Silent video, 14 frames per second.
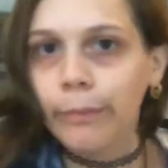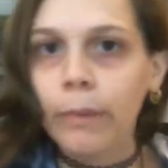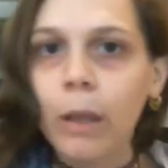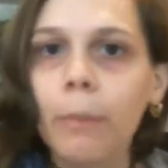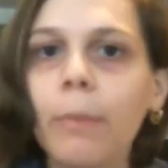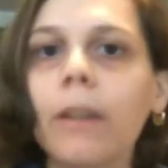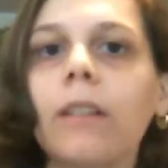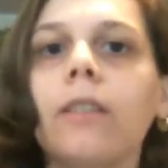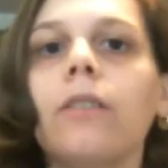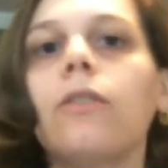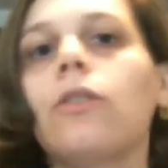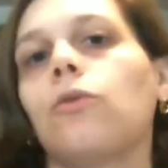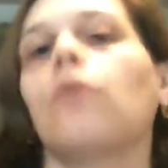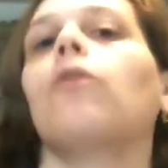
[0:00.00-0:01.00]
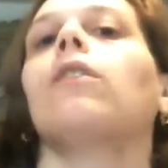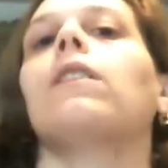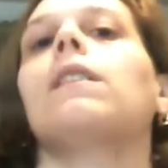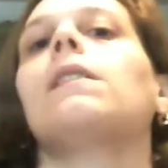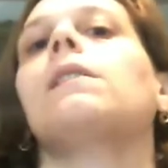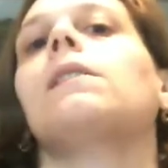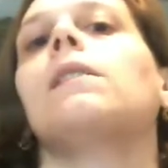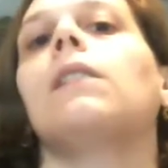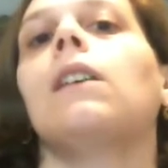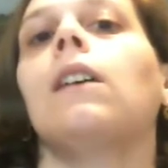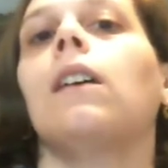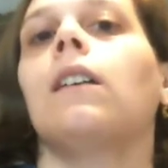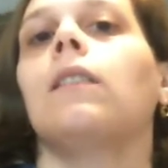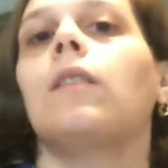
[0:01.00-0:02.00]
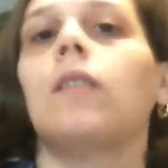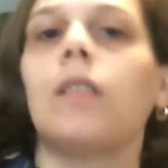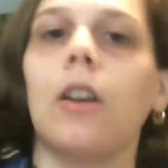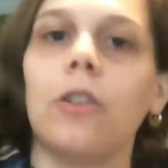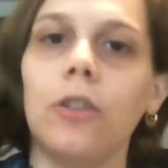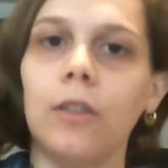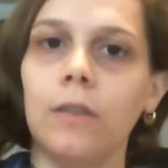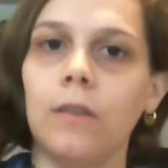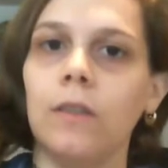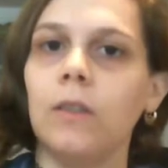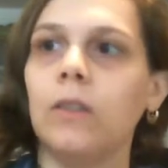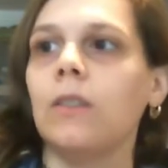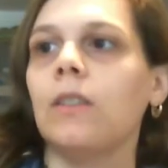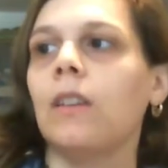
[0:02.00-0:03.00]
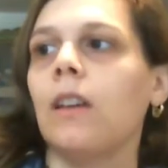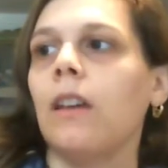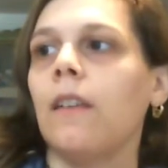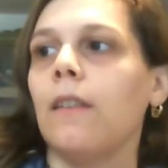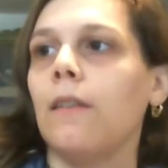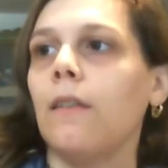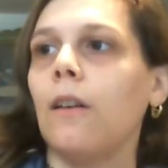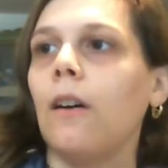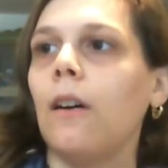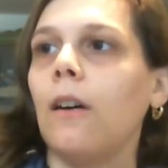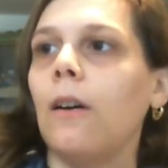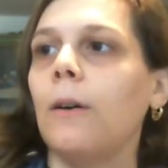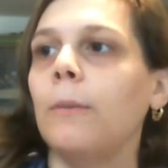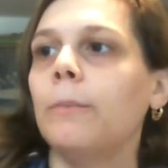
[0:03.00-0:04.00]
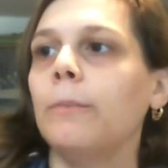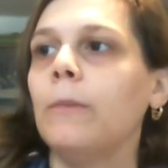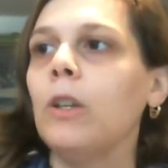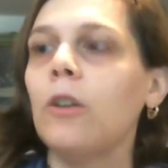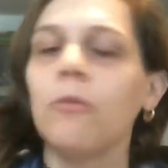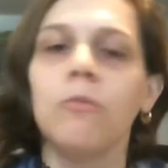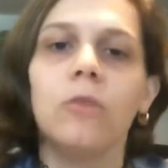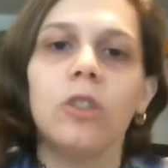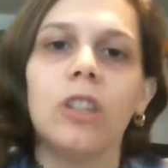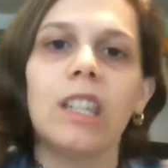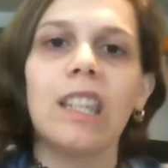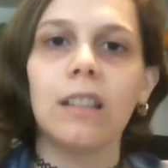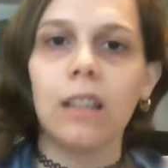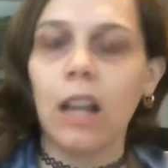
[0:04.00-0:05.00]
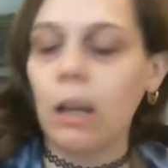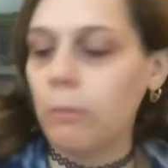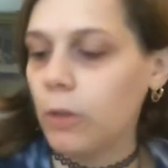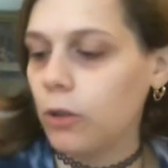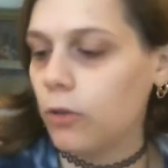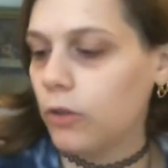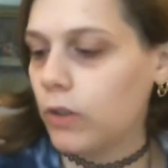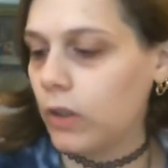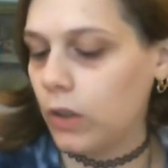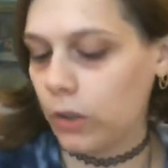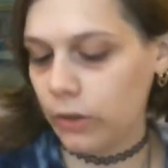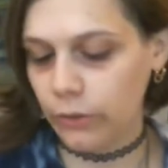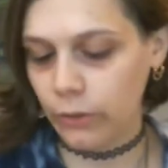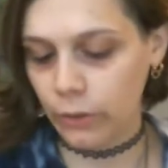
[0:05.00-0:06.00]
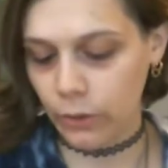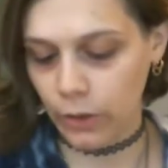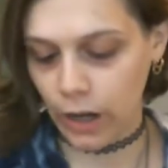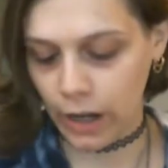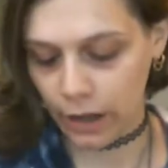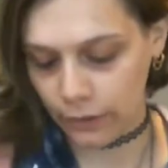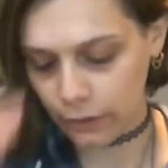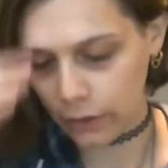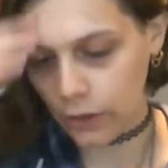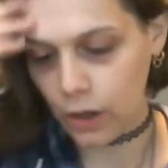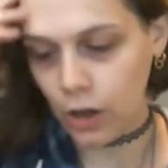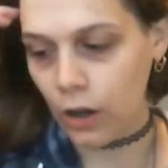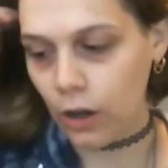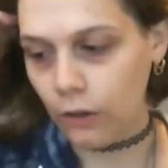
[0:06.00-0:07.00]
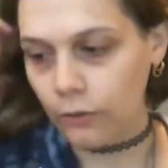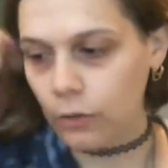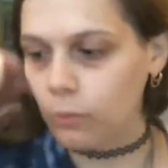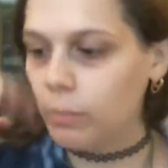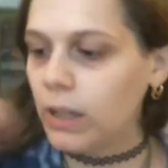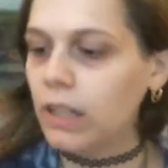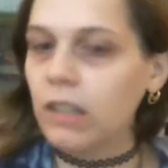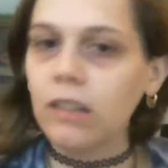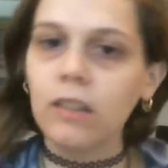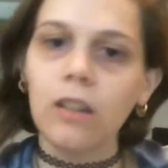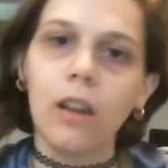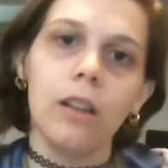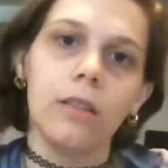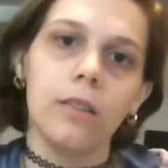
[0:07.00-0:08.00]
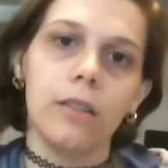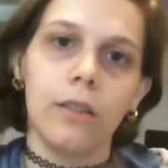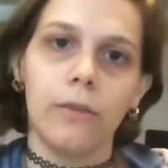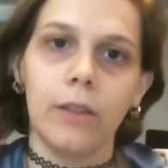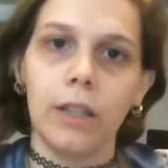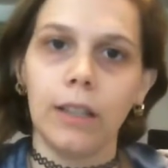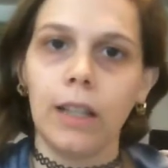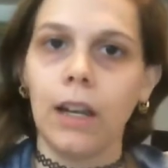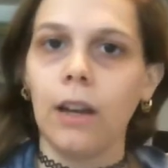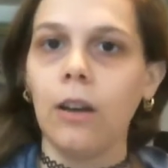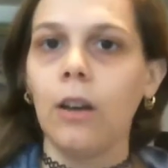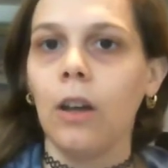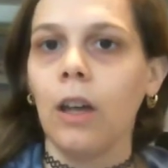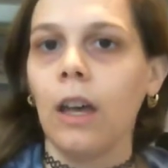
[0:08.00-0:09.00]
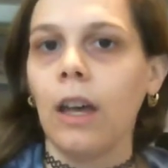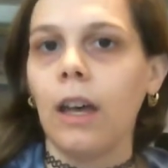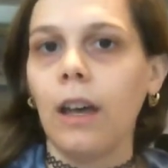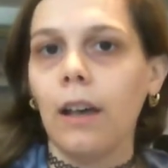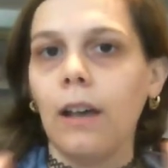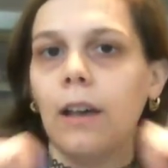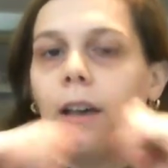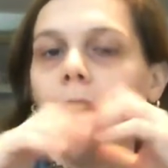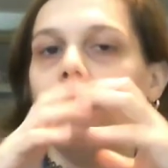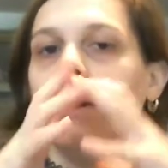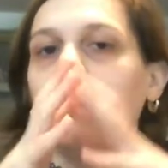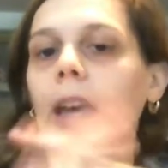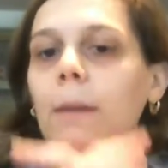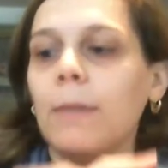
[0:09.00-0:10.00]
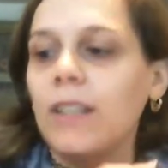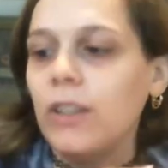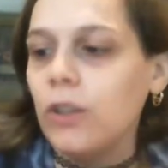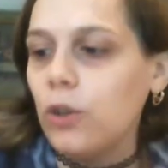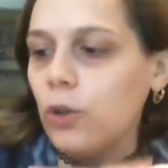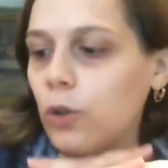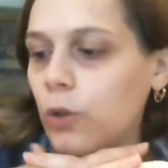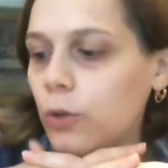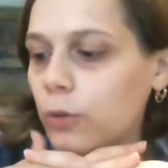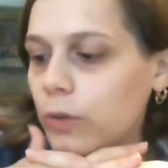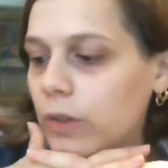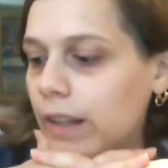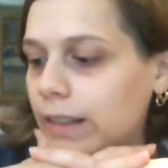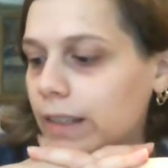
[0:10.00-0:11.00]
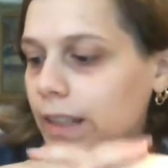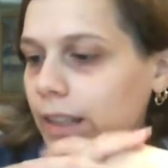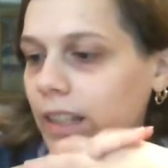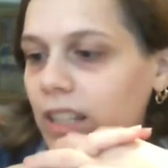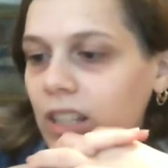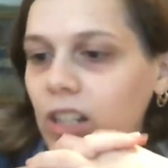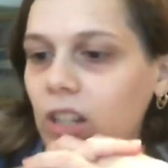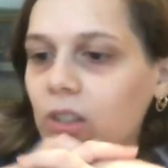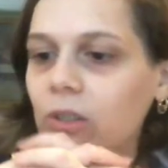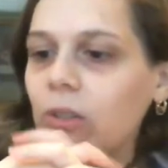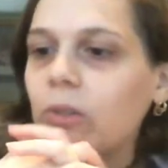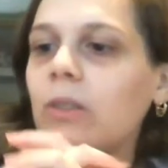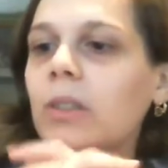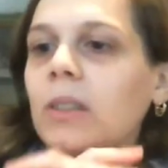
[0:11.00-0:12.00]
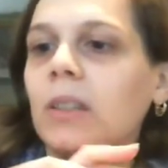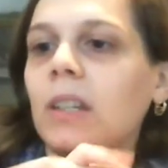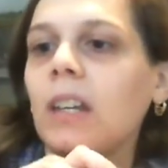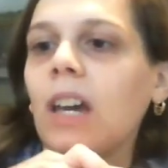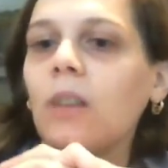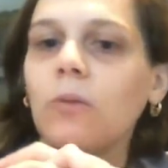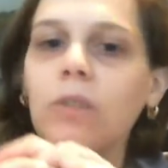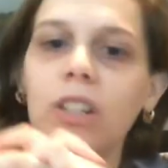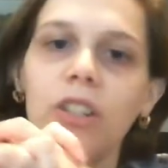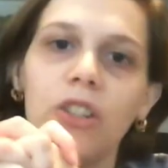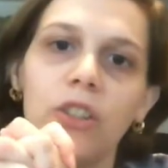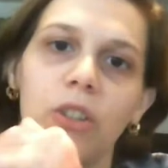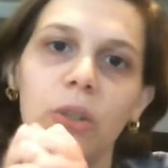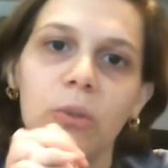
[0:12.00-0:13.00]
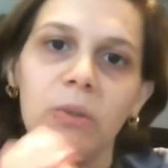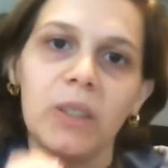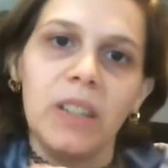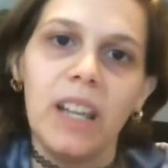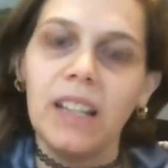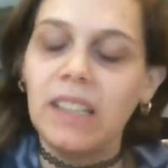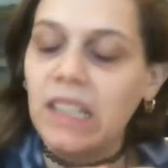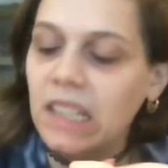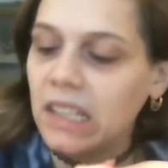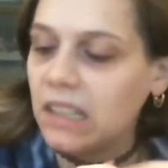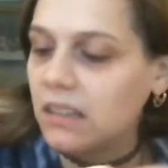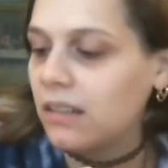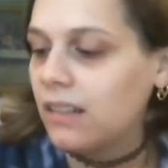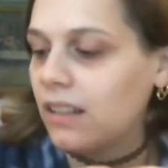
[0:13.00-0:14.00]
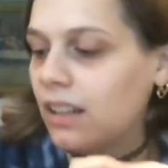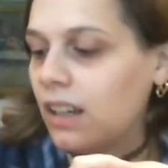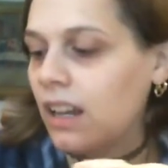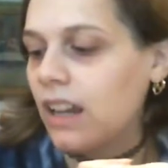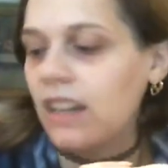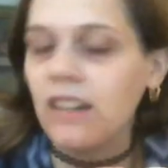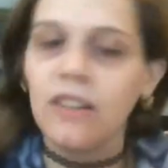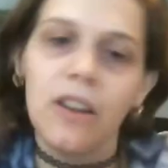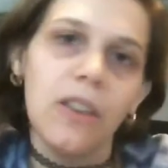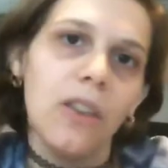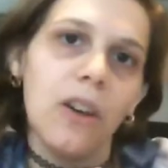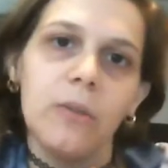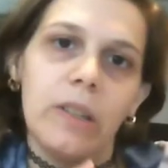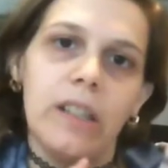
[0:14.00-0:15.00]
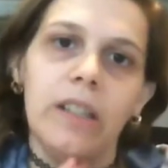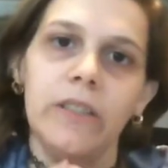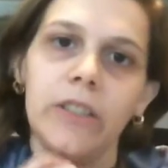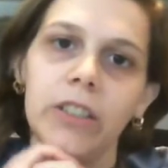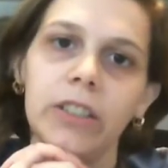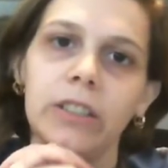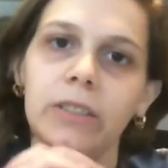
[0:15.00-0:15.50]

opinions, stories, discussions, just things that I'm interested in or have a few opinions on, stuff like that. Gabby's 2 cents, I don't need your 2 cents. I don't know, I thought it was clever.